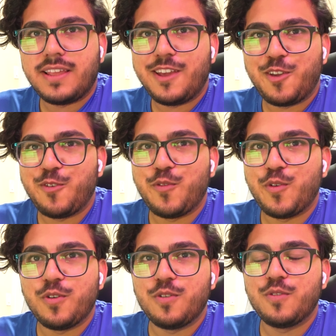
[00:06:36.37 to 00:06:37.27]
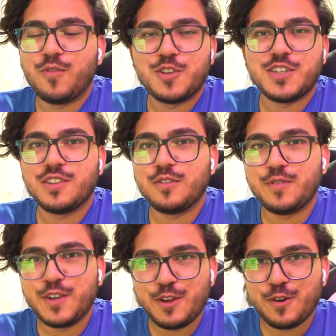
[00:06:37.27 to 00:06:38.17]
Thank you for watching this
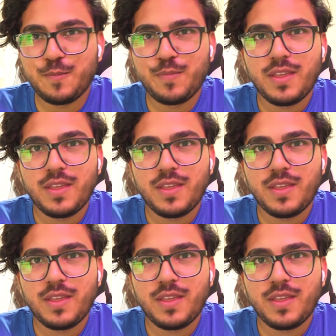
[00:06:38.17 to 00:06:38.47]
video